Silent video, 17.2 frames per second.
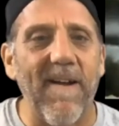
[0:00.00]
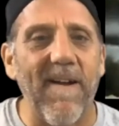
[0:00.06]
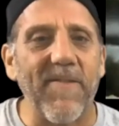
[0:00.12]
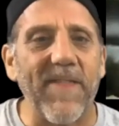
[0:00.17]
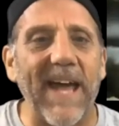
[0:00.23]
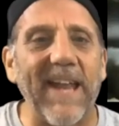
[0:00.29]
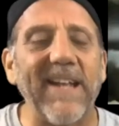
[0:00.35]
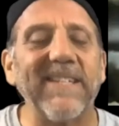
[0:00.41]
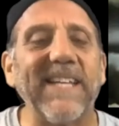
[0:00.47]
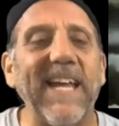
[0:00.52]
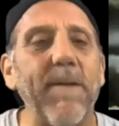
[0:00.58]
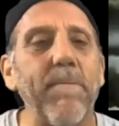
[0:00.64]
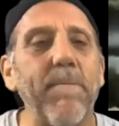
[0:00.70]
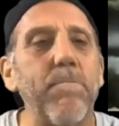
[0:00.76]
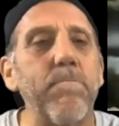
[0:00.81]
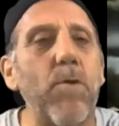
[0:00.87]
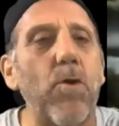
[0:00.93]
That is a
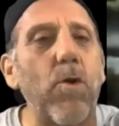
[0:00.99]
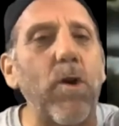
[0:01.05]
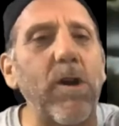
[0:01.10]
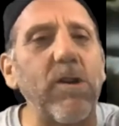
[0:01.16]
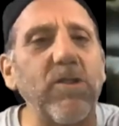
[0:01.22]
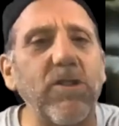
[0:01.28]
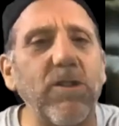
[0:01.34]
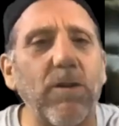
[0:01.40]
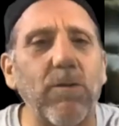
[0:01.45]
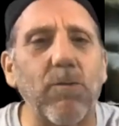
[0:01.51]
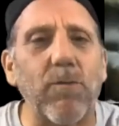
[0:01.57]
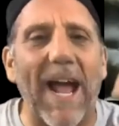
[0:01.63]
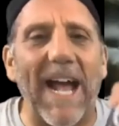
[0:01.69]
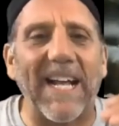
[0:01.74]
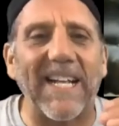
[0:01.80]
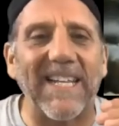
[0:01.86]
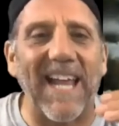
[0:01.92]
more
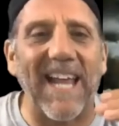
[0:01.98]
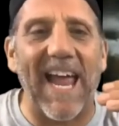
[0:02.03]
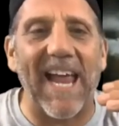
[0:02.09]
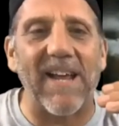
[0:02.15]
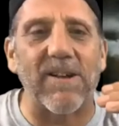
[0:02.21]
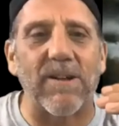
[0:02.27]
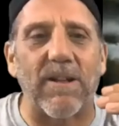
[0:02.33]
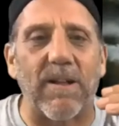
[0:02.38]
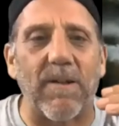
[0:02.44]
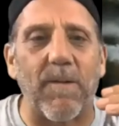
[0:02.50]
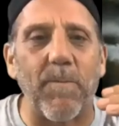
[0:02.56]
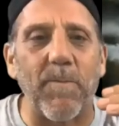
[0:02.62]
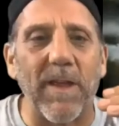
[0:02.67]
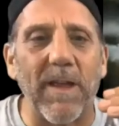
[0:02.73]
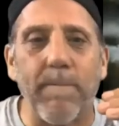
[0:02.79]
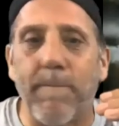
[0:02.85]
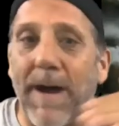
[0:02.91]
direct angle
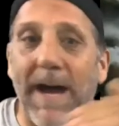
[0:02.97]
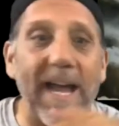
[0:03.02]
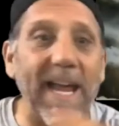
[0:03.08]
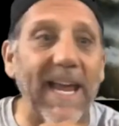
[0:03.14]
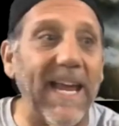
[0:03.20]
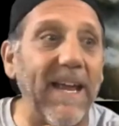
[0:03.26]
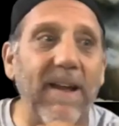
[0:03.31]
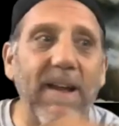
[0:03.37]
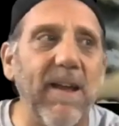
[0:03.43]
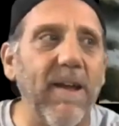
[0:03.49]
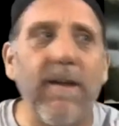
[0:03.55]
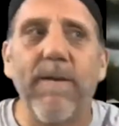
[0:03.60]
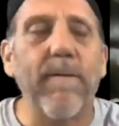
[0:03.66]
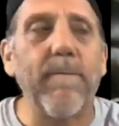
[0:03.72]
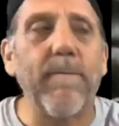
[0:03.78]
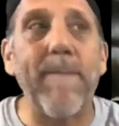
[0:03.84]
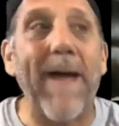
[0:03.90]
by
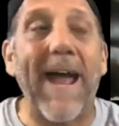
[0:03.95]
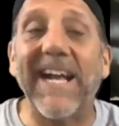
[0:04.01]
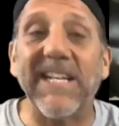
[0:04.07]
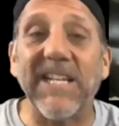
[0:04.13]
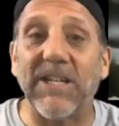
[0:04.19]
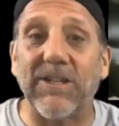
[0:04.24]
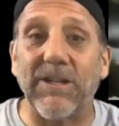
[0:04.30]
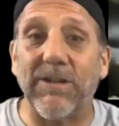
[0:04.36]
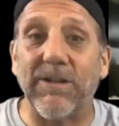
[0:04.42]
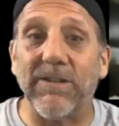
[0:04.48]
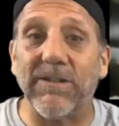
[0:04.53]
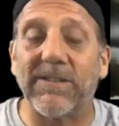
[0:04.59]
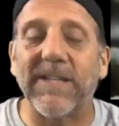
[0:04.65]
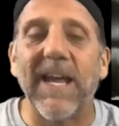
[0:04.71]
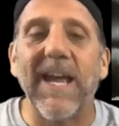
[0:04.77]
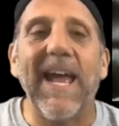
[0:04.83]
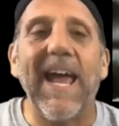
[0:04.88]

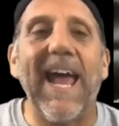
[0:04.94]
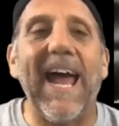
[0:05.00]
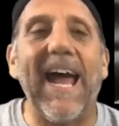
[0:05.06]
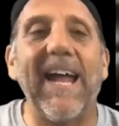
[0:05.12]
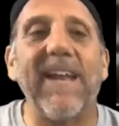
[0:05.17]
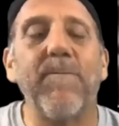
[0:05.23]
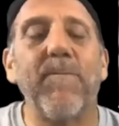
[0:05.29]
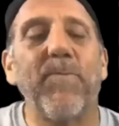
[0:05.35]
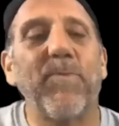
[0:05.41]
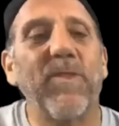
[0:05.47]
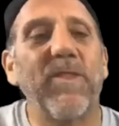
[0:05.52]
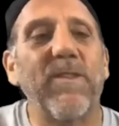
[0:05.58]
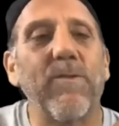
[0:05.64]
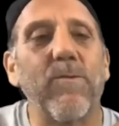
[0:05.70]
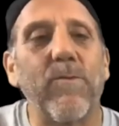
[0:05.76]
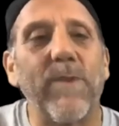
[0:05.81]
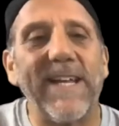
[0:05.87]
magnitudes. And the
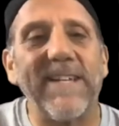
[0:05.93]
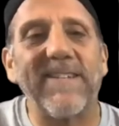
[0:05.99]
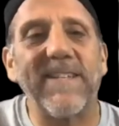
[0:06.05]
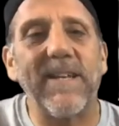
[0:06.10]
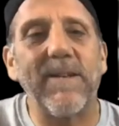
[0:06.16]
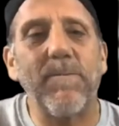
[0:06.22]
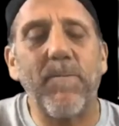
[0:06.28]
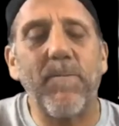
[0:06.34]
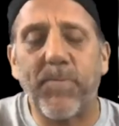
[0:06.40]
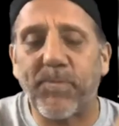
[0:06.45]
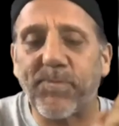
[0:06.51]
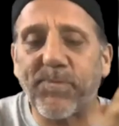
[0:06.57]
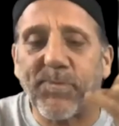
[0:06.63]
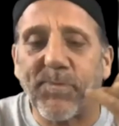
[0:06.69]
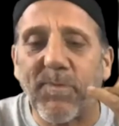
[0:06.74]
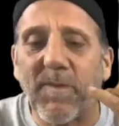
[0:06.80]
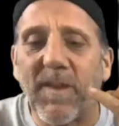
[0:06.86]
reason
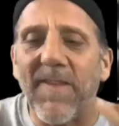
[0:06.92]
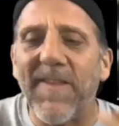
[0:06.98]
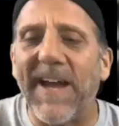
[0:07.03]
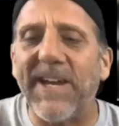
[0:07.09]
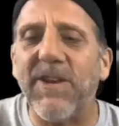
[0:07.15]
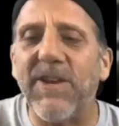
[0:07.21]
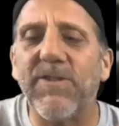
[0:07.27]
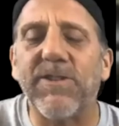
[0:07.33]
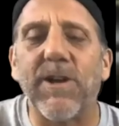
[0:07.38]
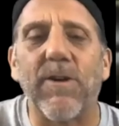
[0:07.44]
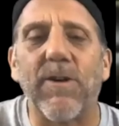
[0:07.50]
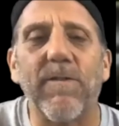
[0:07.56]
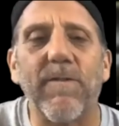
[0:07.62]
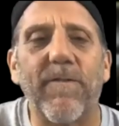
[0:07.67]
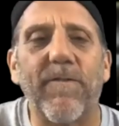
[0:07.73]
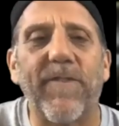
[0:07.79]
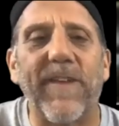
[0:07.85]
that you
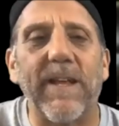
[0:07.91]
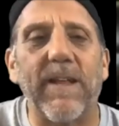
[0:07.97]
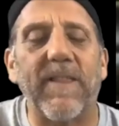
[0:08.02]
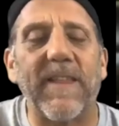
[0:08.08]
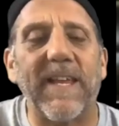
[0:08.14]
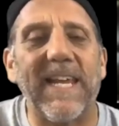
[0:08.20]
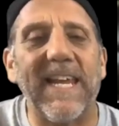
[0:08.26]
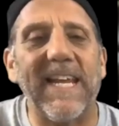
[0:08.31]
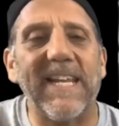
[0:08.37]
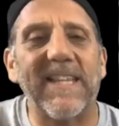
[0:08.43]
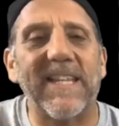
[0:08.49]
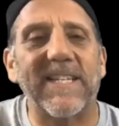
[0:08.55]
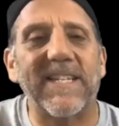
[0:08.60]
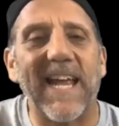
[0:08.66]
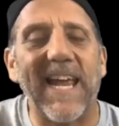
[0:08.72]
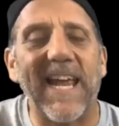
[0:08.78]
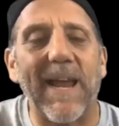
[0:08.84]
don't feel the heat the
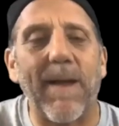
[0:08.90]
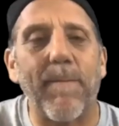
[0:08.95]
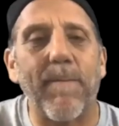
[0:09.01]
same